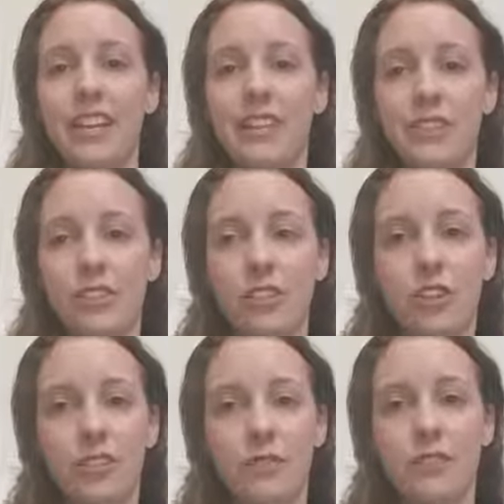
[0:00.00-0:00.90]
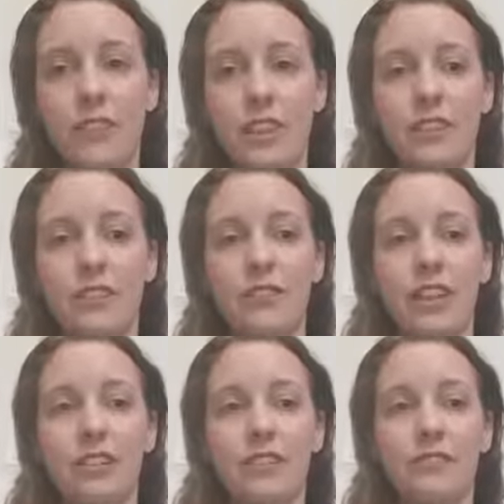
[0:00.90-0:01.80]
if it's starting to affect you
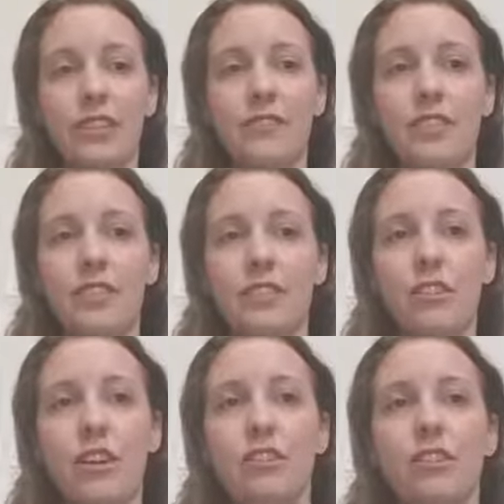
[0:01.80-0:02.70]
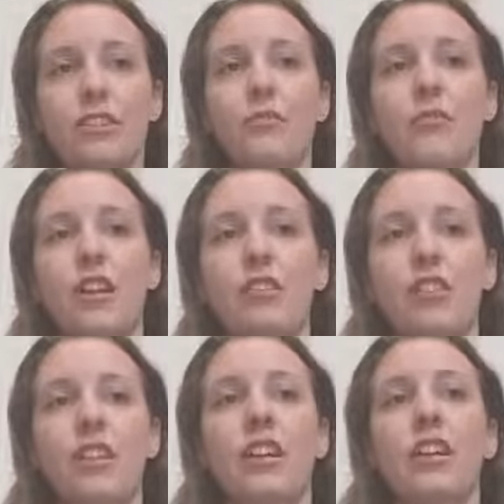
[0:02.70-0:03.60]
negatively, if these thoughts, this
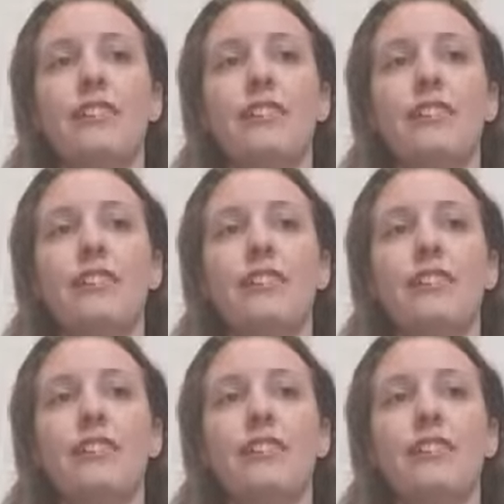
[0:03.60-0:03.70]
pressure,